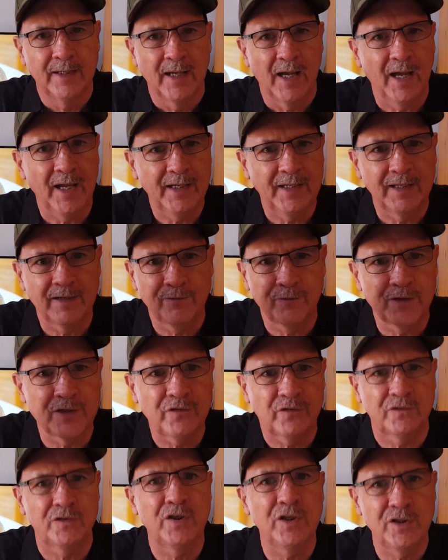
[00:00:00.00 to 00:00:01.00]
I give
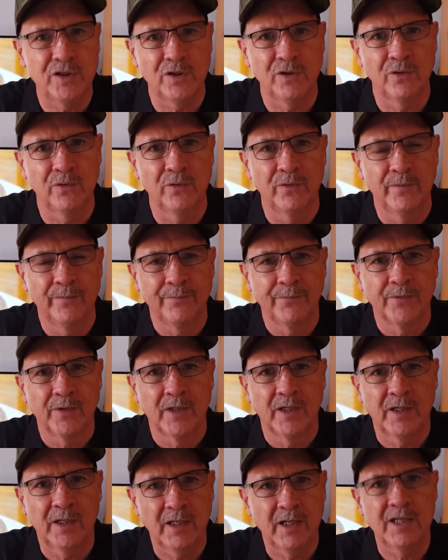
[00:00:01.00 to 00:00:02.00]
this to you.
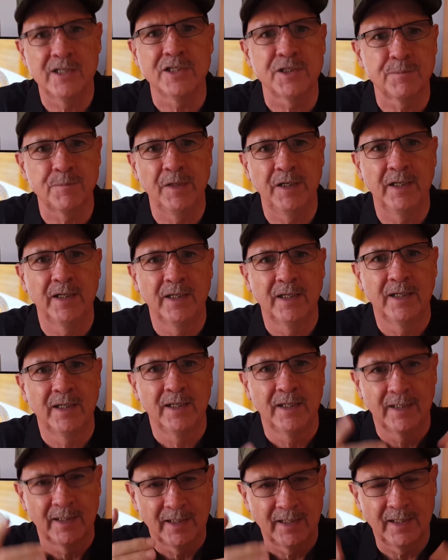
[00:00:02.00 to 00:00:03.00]
Cleanse me.
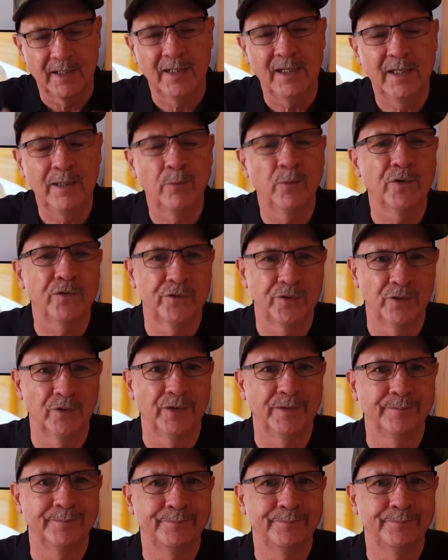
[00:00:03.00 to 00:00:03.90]
And He will do it.